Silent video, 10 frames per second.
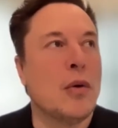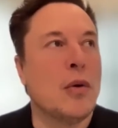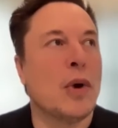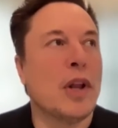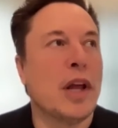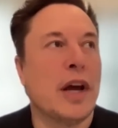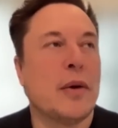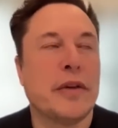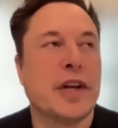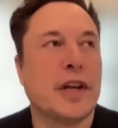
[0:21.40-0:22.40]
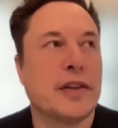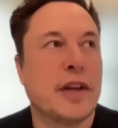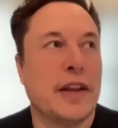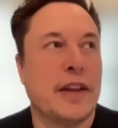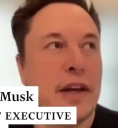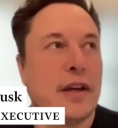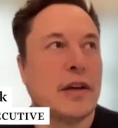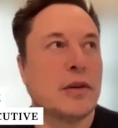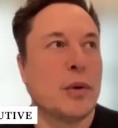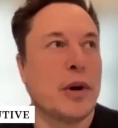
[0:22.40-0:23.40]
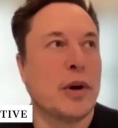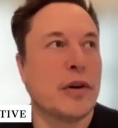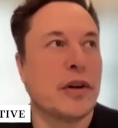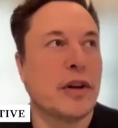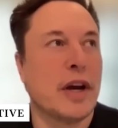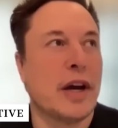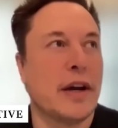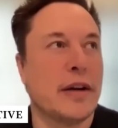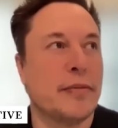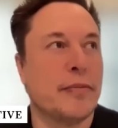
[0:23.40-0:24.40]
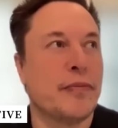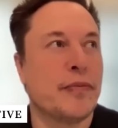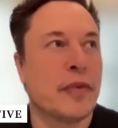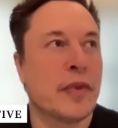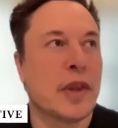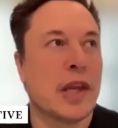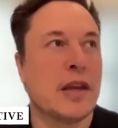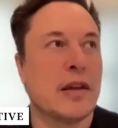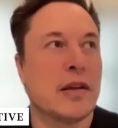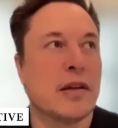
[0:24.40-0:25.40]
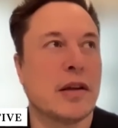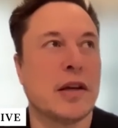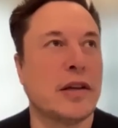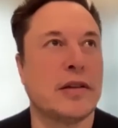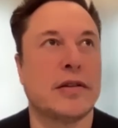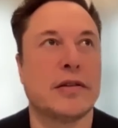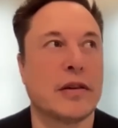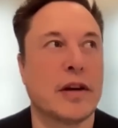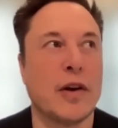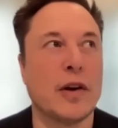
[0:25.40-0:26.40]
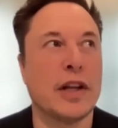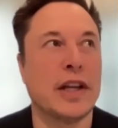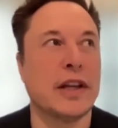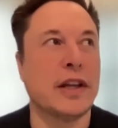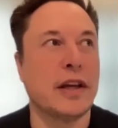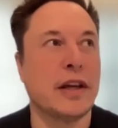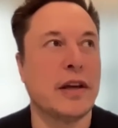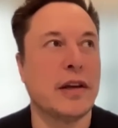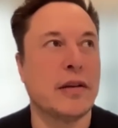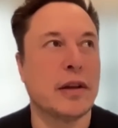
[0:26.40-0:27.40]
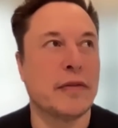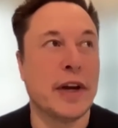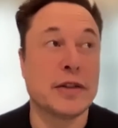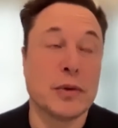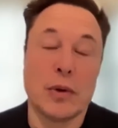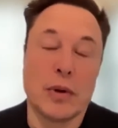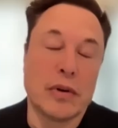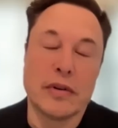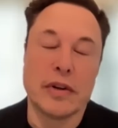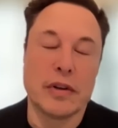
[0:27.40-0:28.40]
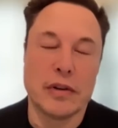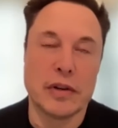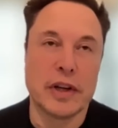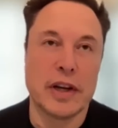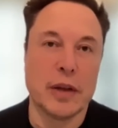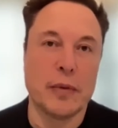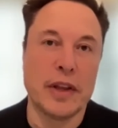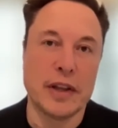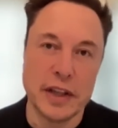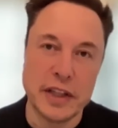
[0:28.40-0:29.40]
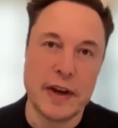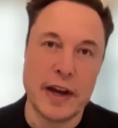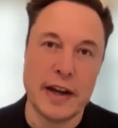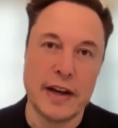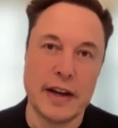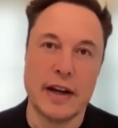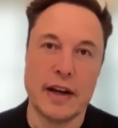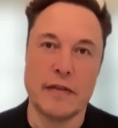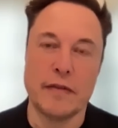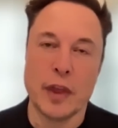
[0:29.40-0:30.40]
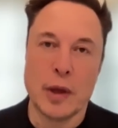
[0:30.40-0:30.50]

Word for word: Well, what I've said is that I think Twitter um, is currently the, the best, or looked at another way, the least bad uh,